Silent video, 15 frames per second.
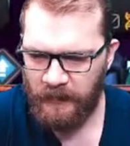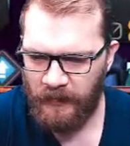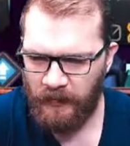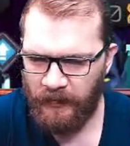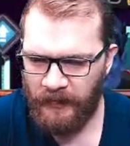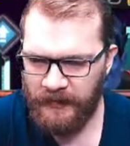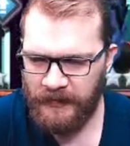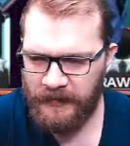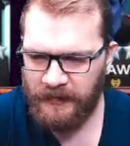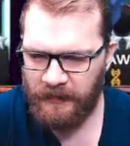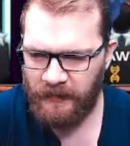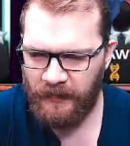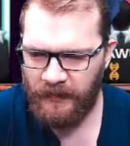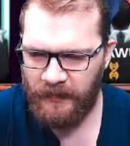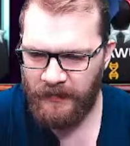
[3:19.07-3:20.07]
Who else
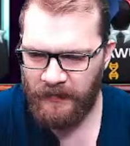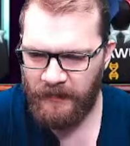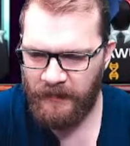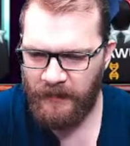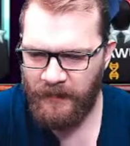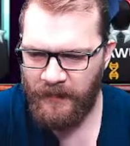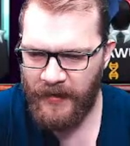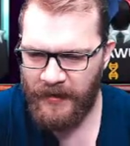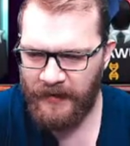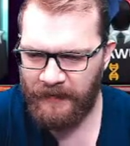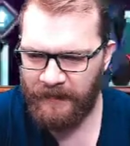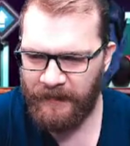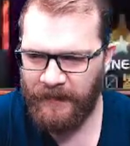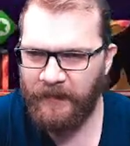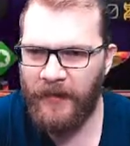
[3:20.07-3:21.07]
would
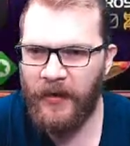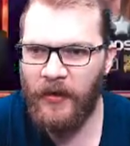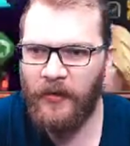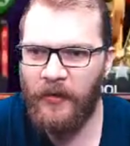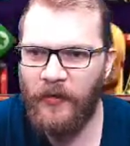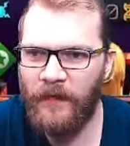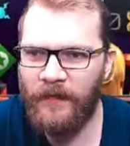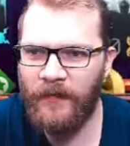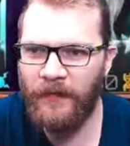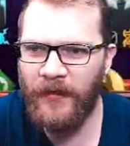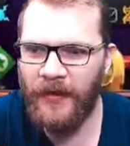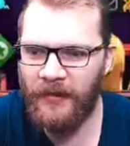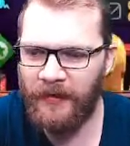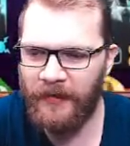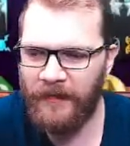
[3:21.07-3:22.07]
benefit, behoove to
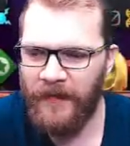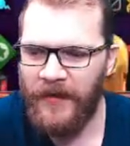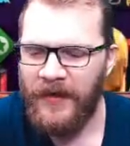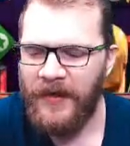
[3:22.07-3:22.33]
bring along?